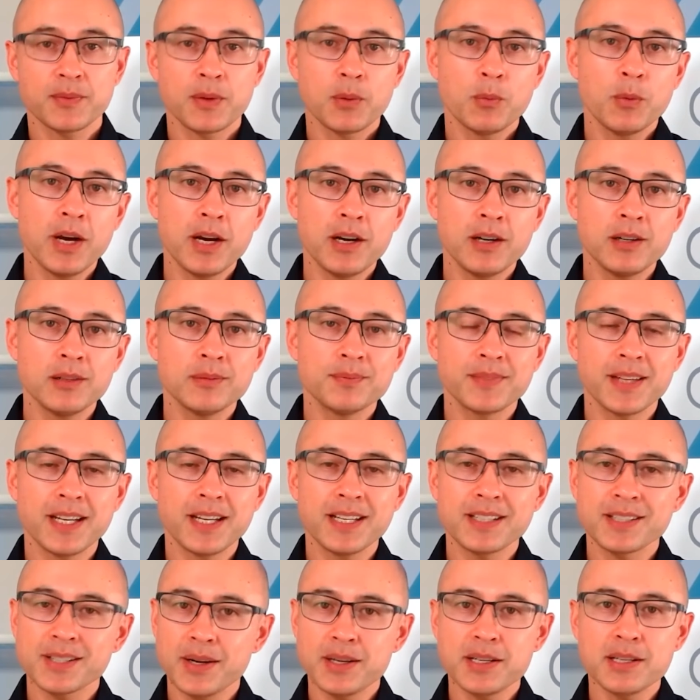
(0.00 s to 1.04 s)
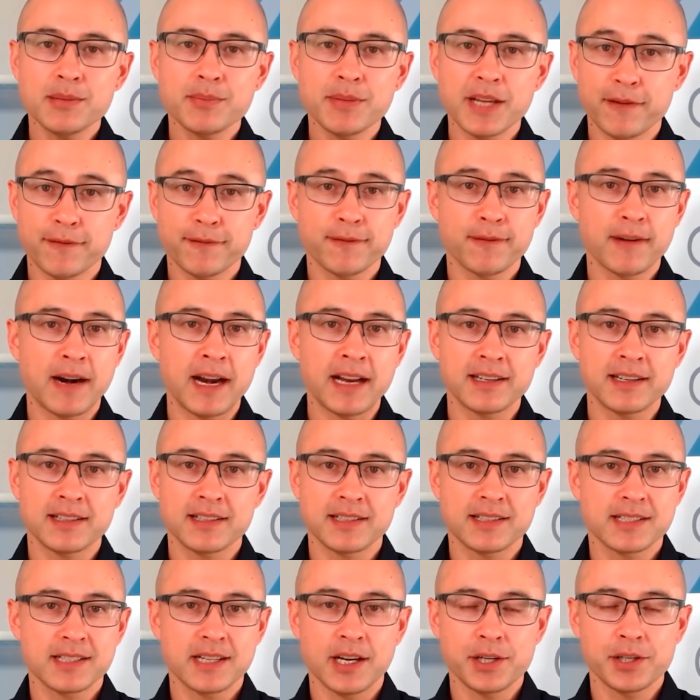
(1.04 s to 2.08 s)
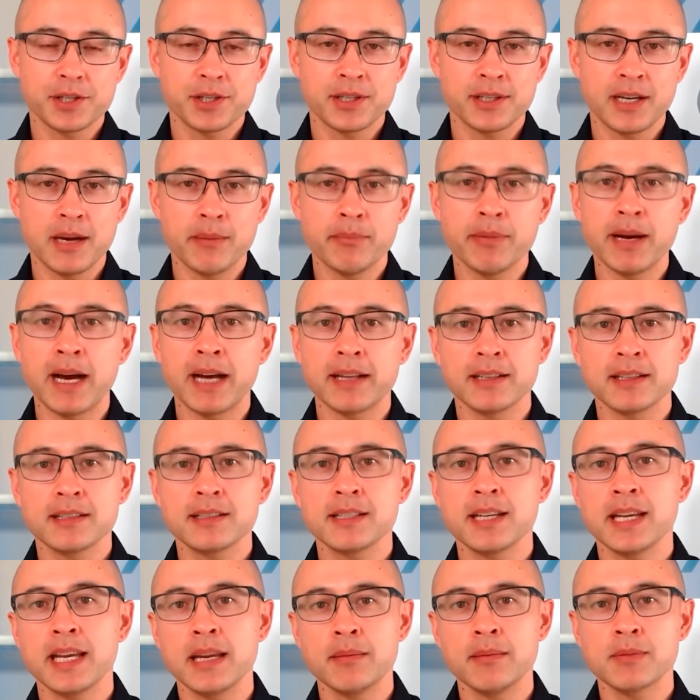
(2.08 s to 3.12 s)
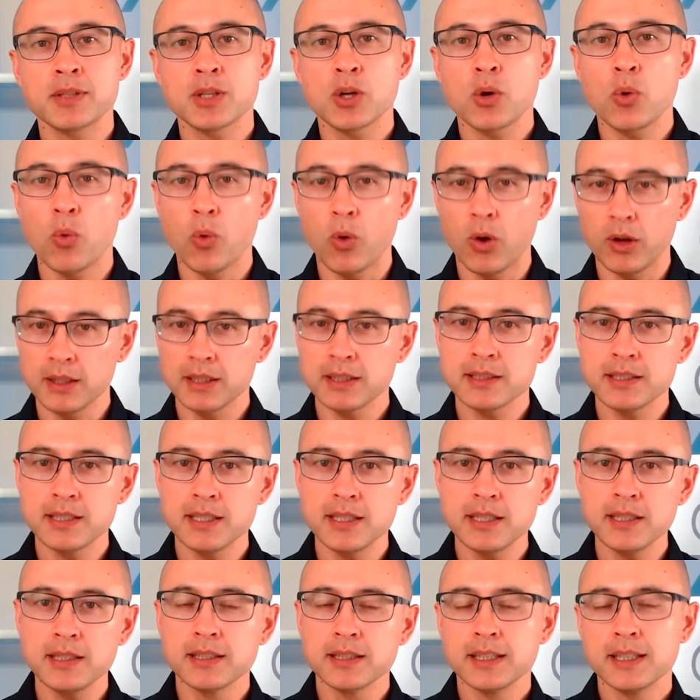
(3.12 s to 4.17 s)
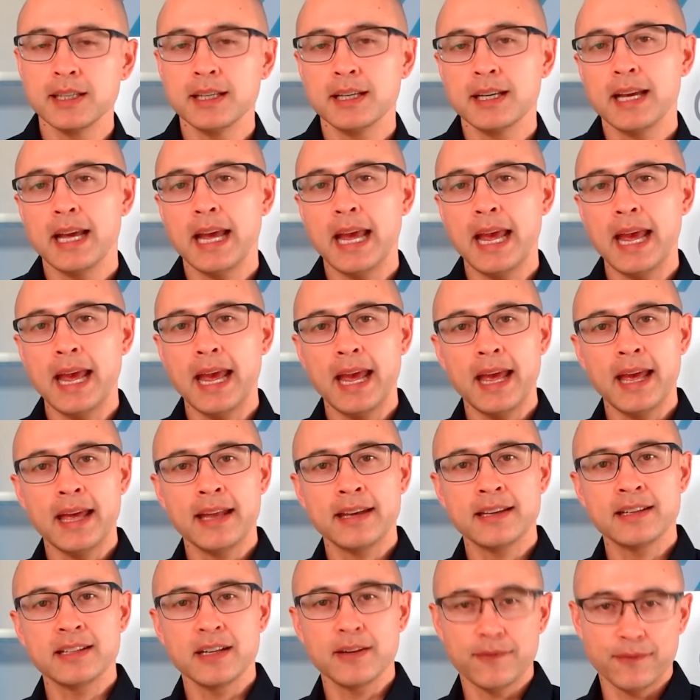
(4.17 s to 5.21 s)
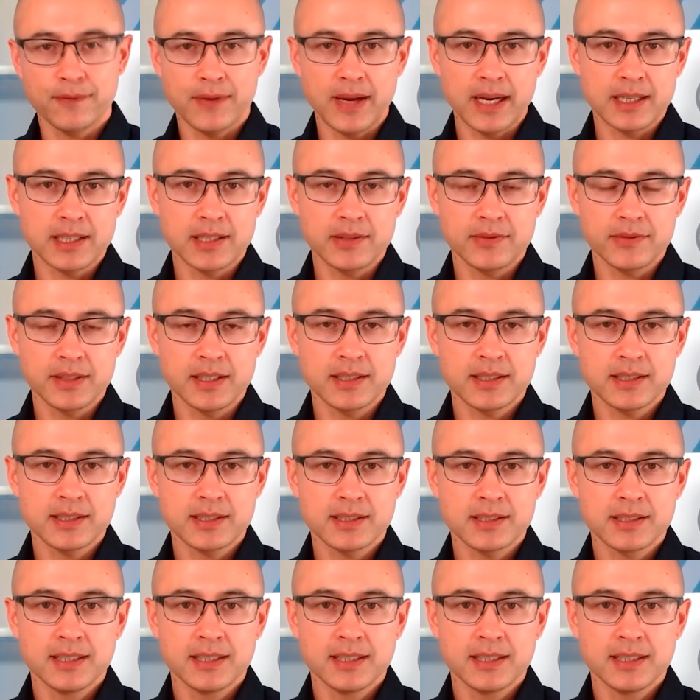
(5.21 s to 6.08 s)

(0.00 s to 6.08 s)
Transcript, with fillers: Well, it's going to be a frank discussion about the team's quality and effectiveness.